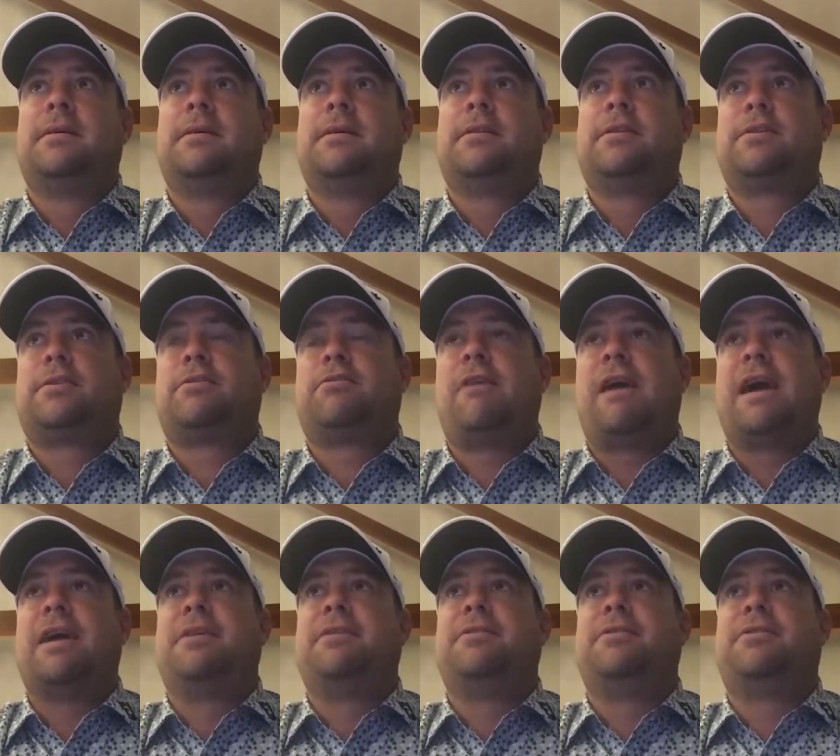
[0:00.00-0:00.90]
the
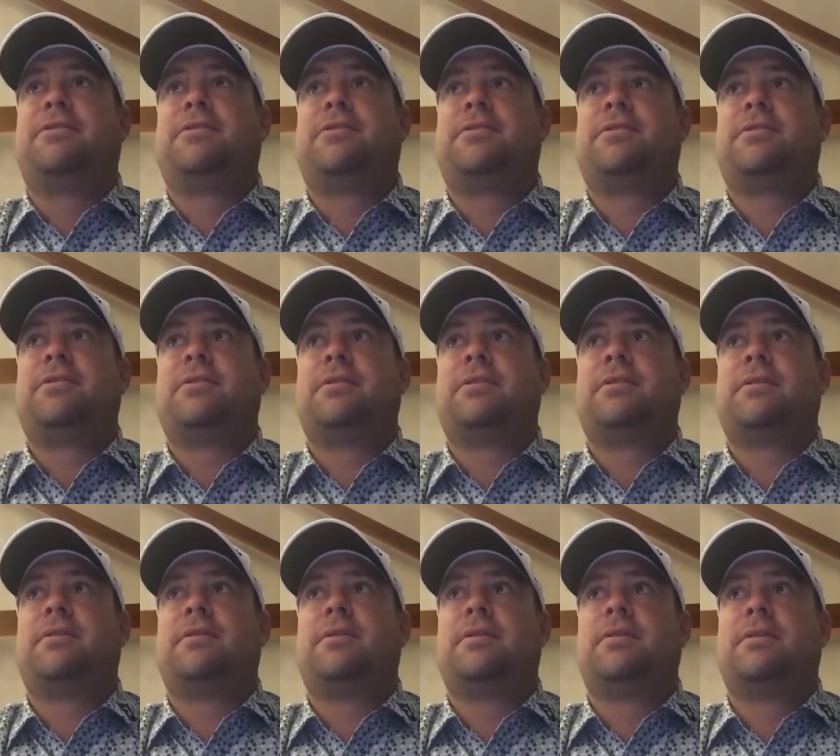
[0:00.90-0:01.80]
crowds
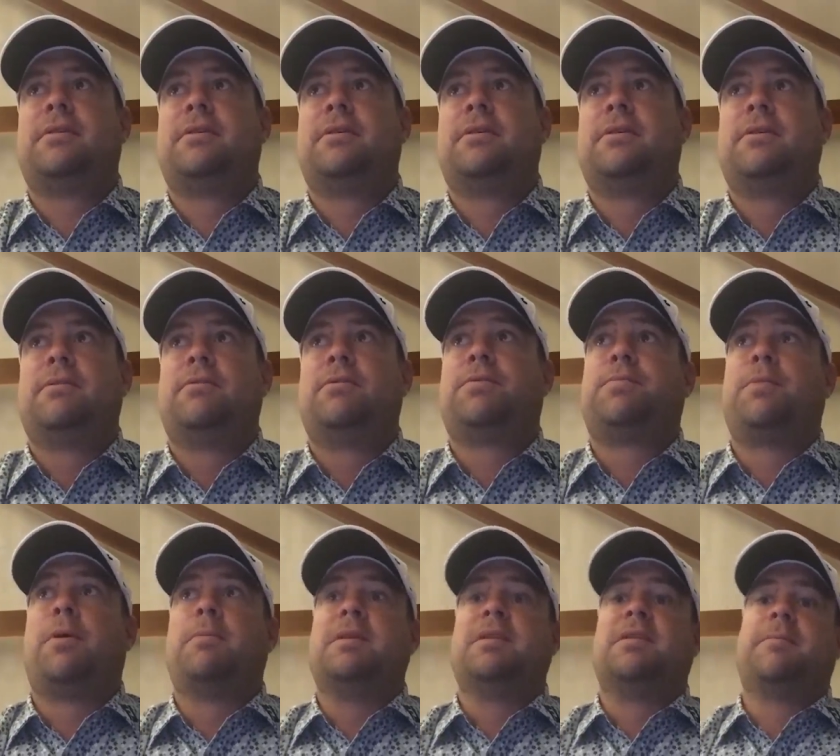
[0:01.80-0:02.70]
was
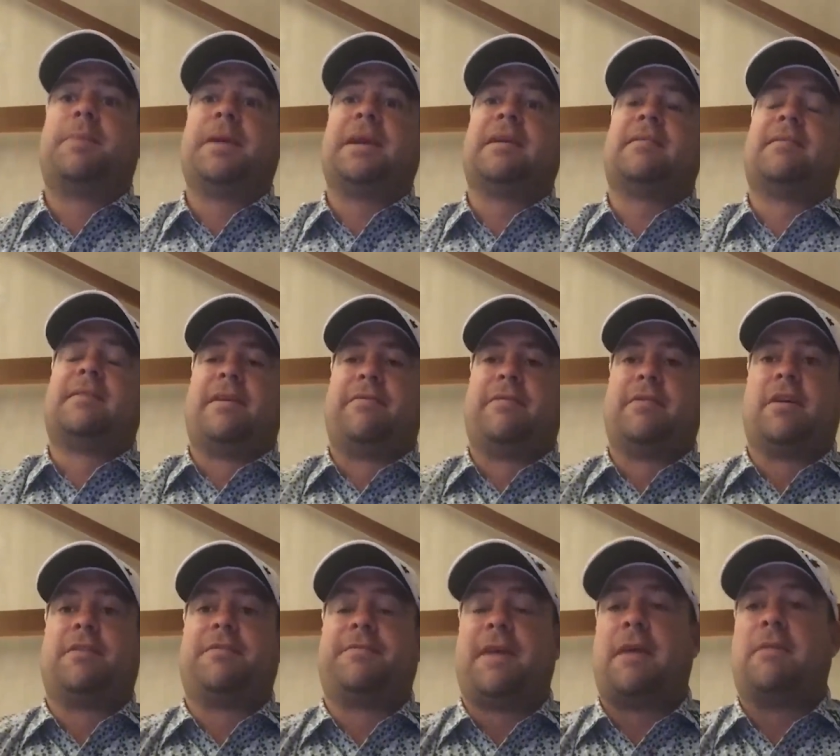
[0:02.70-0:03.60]
probably the biggest difference
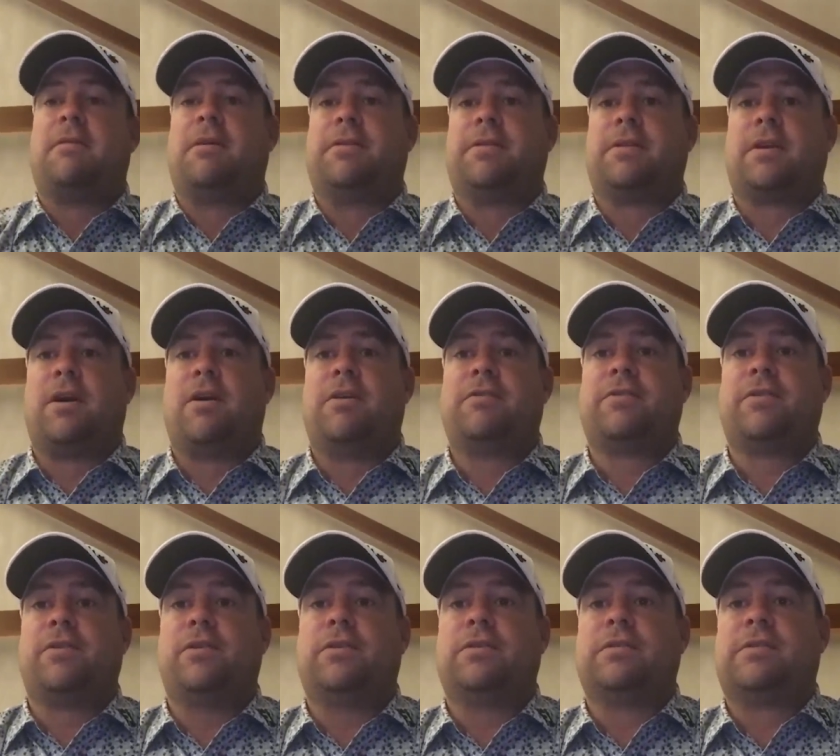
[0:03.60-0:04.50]
I felt on the golf
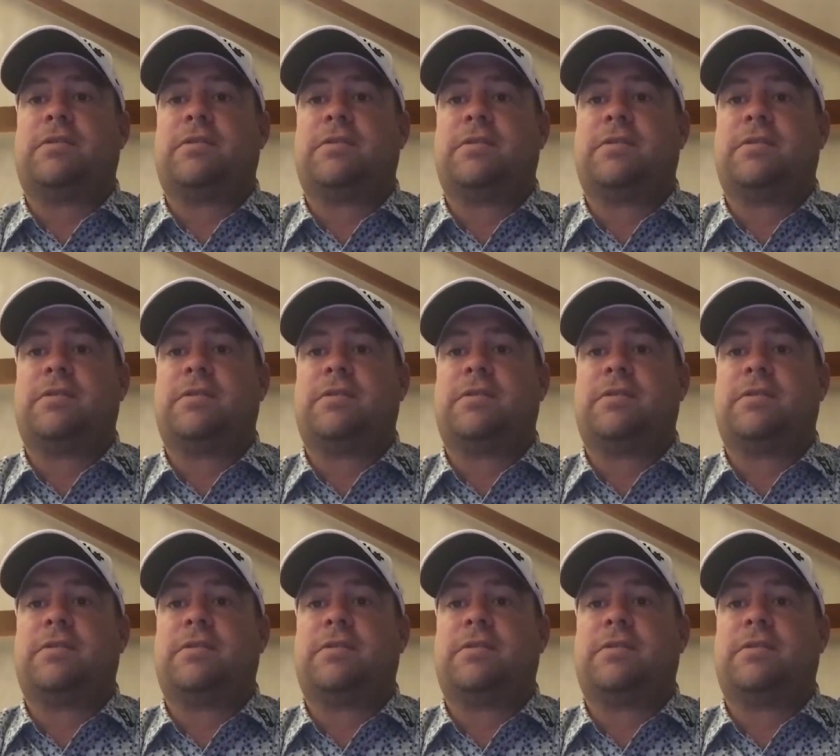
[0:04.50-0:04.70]
course.